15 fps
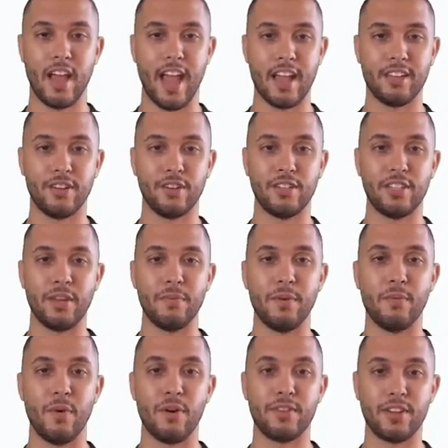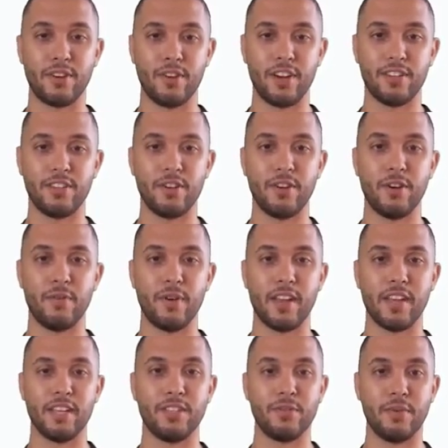And there is even multi-criteria
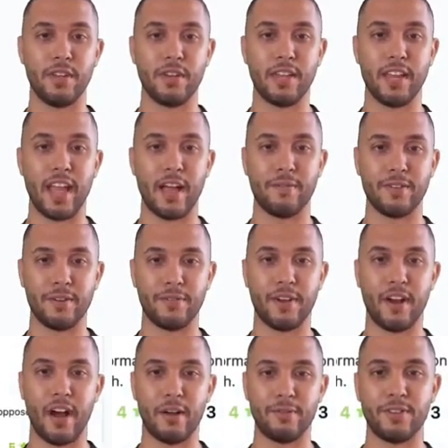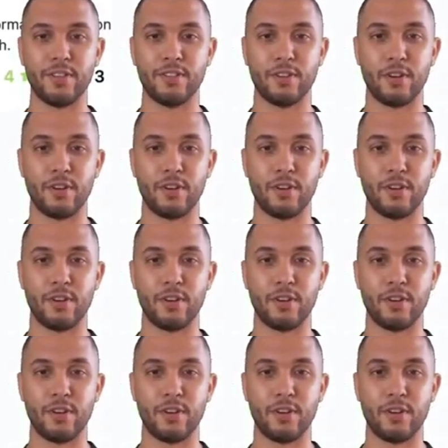ratings where you can have different options or